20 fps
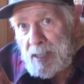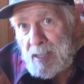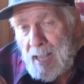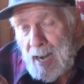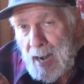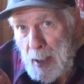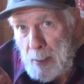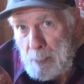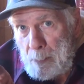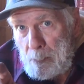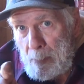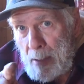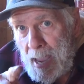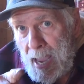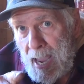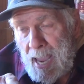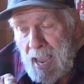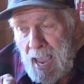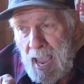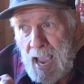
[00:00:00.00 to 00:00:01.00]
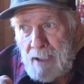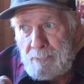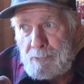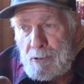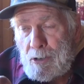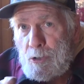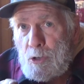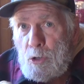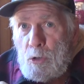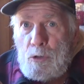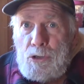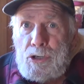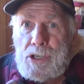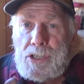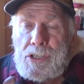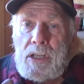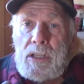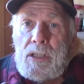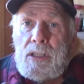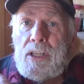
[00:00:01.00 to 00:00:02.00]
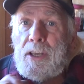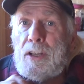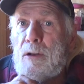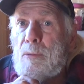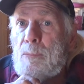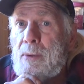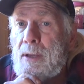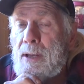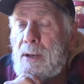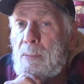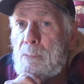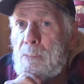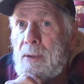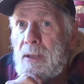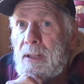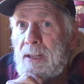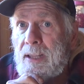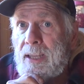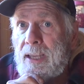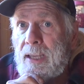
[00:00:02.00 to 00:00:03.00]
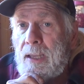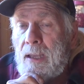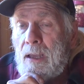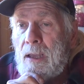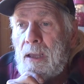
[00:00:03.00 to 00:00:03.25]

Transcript: that I may have to do just a little bit of milling